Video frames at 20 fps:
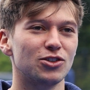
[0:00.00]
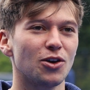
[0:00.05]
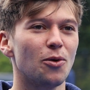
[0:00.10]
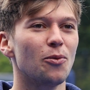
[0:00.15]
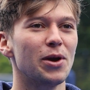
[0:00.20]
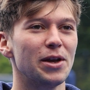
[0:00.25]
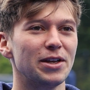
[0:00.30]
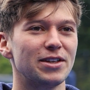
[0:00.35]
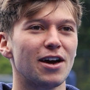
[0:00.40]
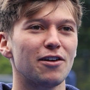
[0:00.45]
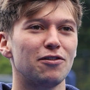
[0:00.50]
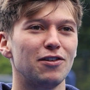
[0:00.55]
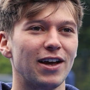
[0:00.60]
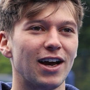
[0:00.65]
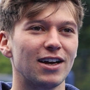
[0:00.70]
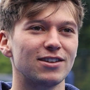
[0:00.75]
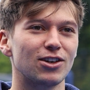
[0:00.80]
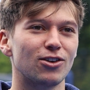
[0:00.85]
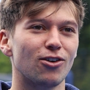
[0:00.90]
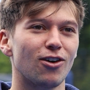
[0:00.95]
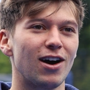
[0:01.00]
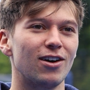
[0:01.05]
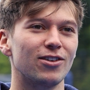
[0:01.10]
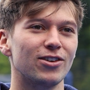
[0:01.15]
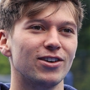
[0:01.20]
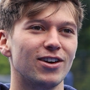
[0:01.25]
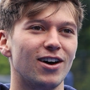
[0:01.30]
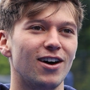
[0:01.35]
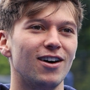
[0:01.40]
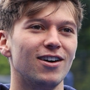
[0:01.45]
so we definitely had the crowd
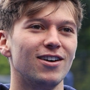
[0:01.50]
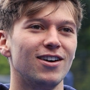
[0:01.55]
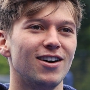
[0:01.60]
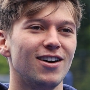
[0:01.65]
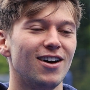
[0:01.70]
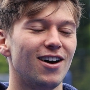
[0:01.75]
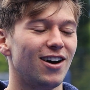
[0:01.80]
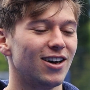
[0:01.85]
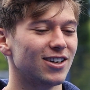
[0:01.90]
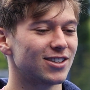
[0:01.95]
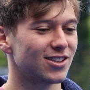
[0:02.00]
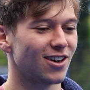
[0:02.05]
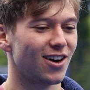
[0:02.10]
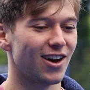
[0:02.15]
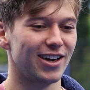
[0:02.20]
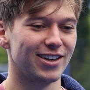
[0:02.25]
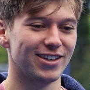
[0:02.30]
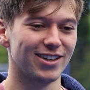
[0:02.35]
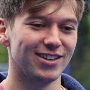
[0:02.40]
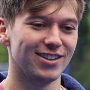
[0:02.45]
on our side.